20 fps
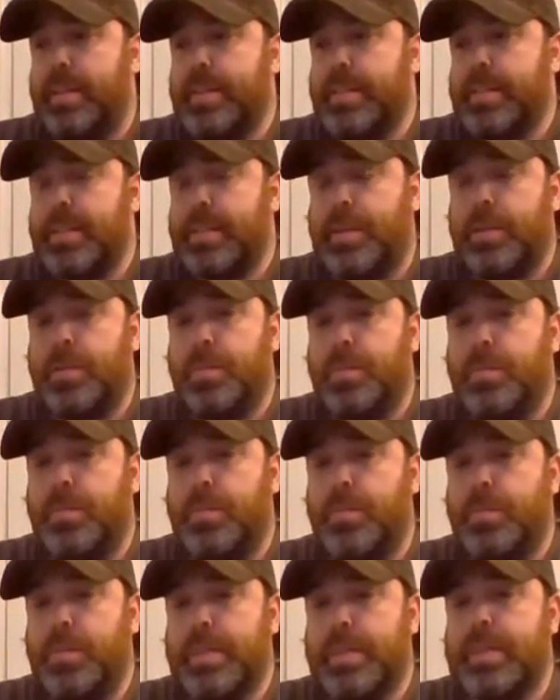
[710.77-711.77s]

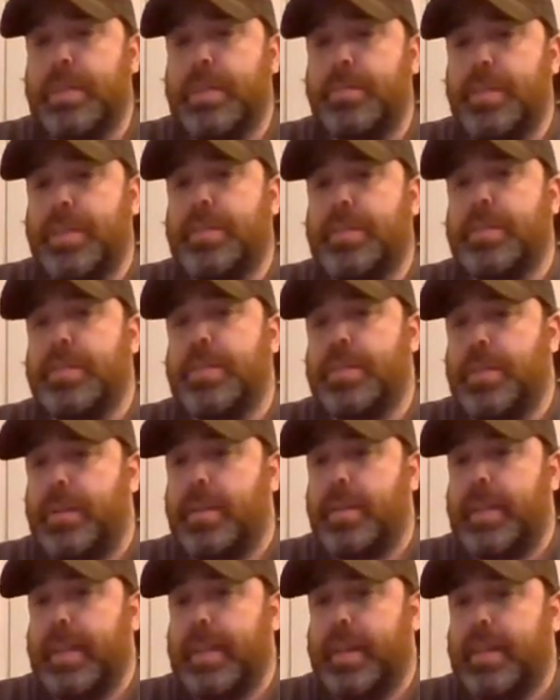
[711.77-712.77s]
So once conventions
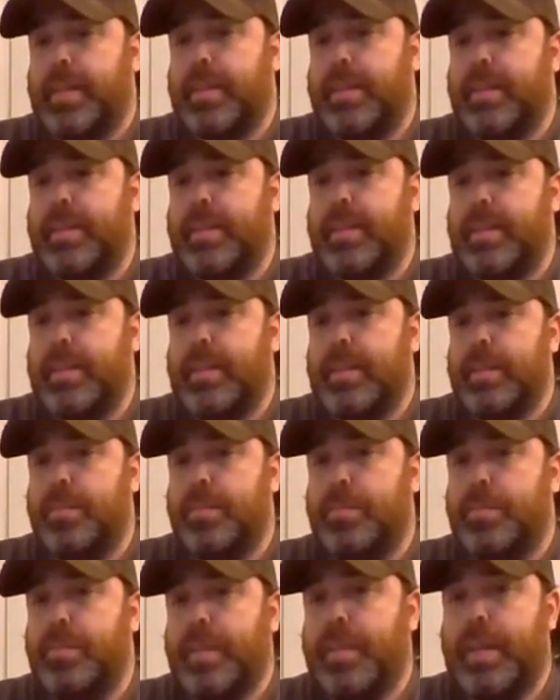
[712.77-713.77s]
start again,
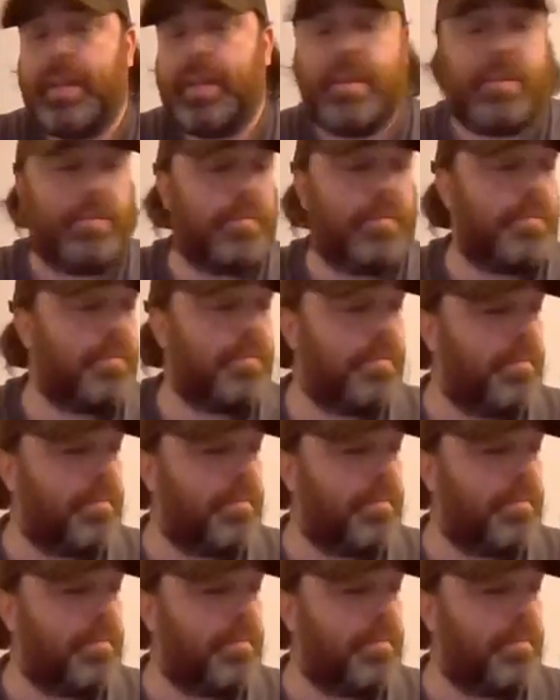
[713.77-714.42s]
and